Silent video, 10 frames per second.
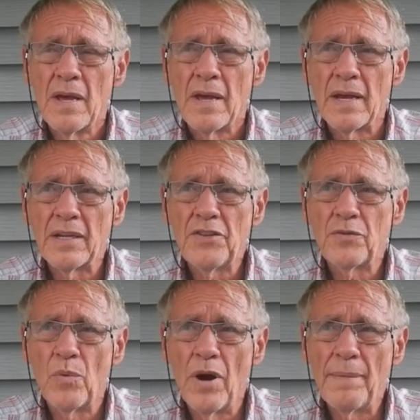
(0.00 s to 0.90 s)
at least
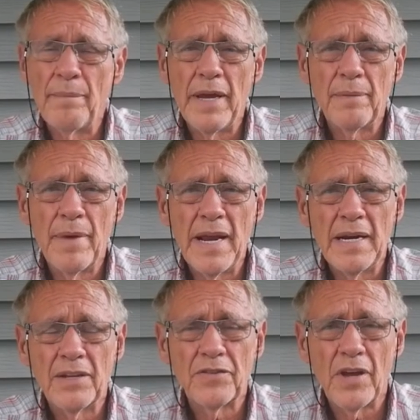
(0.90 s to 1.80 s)
one big
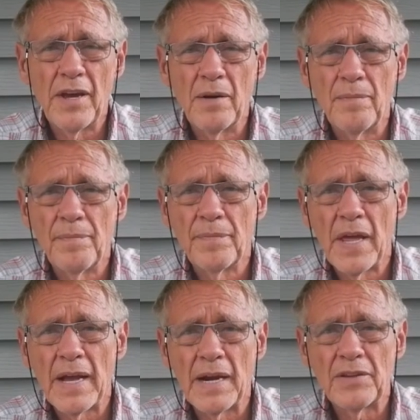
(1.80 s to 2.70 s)
maintenance item I
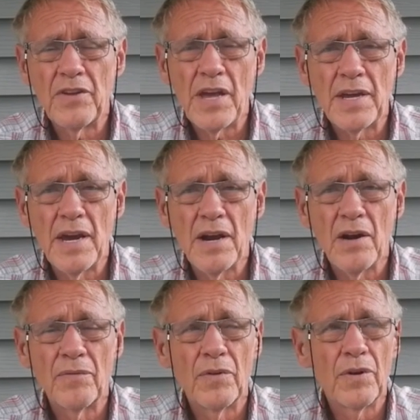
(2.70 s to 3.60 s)
got to take care
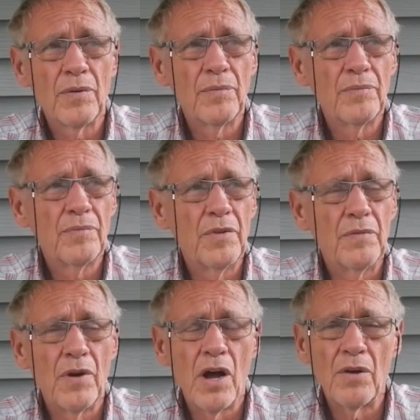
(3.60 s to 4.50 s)
of. It
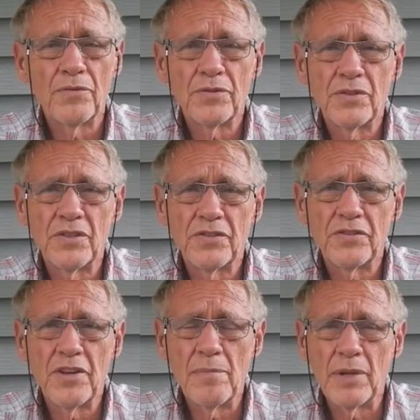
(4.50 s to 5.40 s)
involves
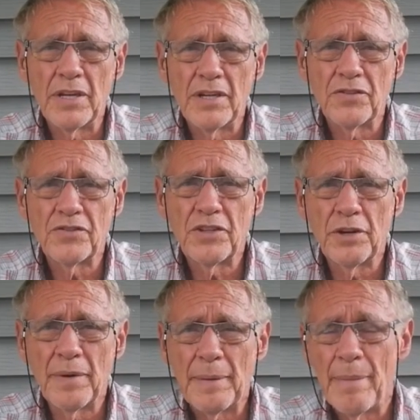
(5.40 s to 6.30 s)
disassembling the
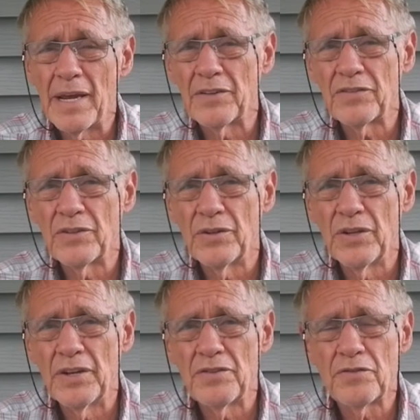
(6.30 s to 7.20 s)
steering pedestal
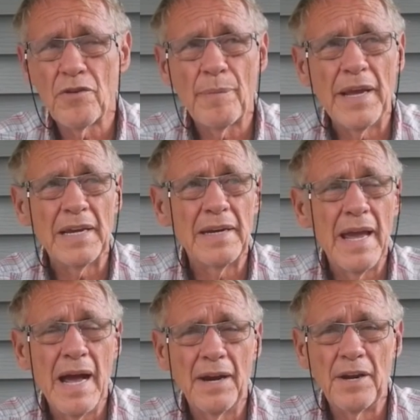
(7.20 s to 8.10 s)
and stripping it
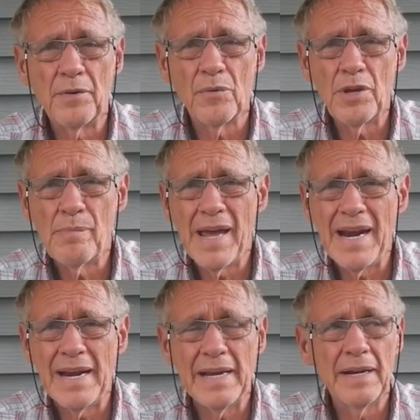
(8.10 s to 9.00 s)
down and
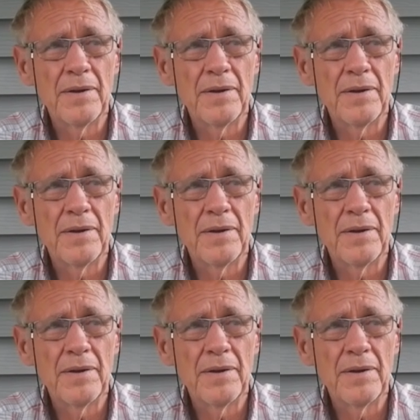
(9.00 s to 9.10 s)
repainting it.